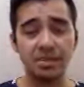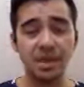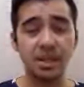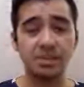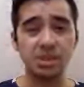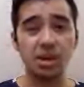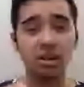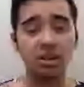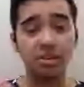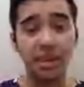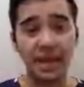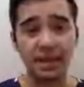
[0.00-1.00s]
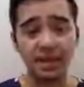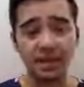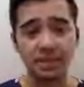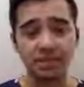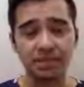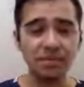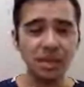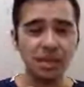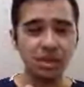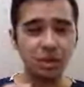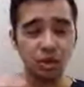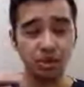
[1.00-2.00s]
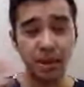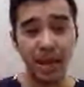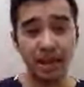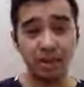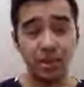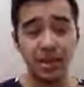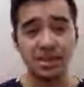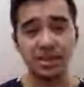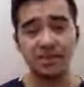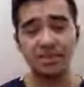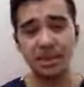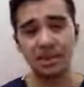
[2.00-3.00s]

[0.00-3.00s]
Neural pathways have been created in the brain.